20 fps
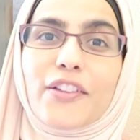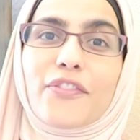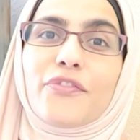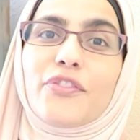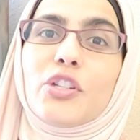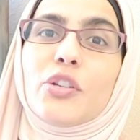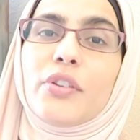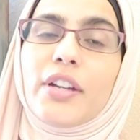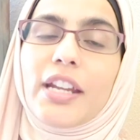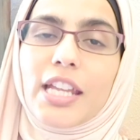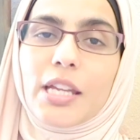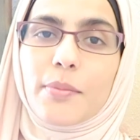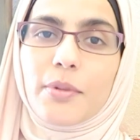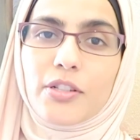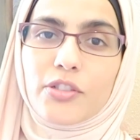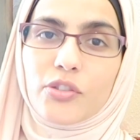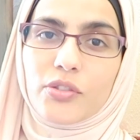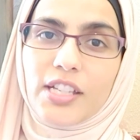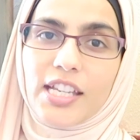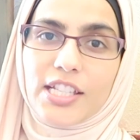if you're
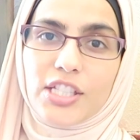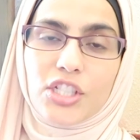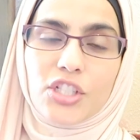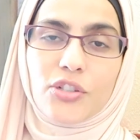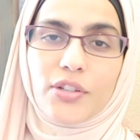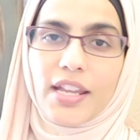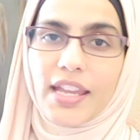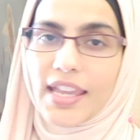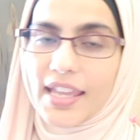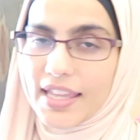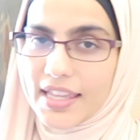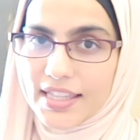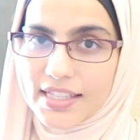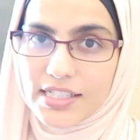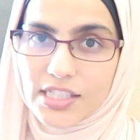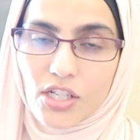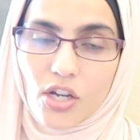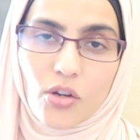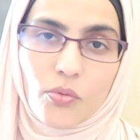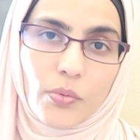able to get your
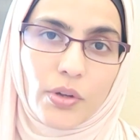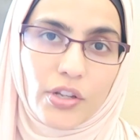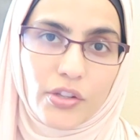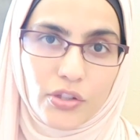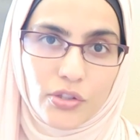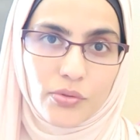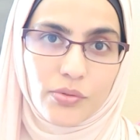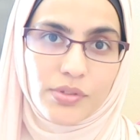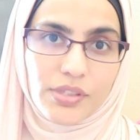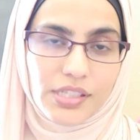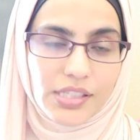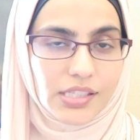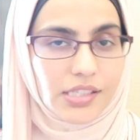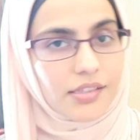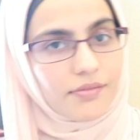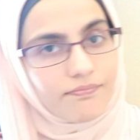hand on one of those